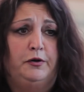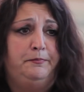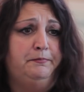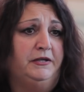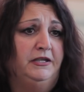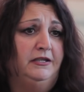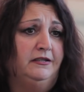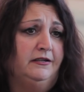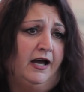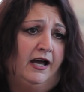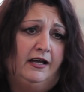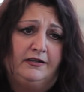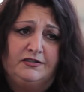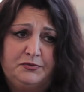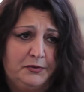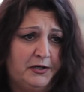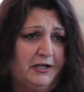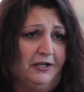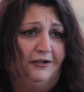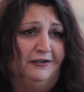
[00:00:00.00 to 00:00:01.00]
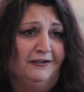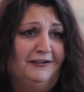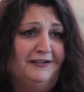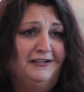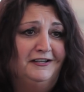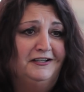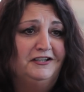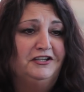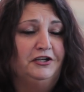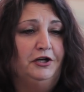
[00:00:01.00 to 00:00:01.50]
quippy on Twitter.
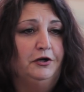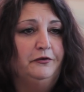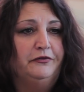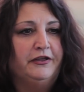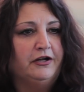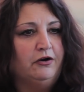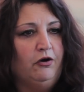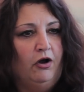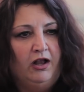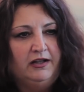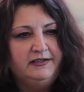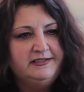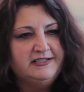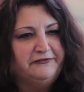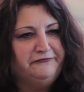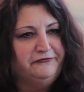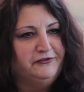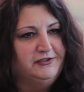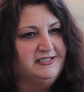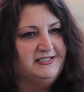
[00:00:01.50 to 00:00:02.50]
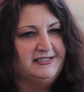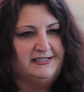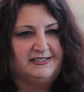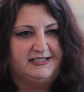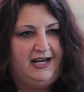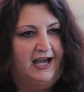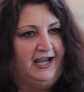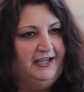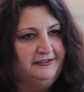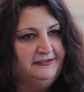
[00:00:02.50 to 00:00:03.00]
You know, they're all different
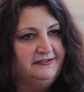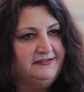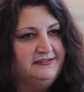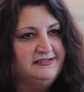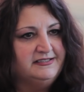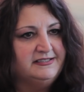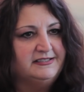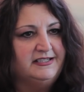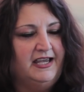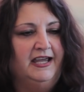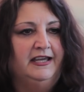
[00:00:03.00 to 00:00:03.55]
styles.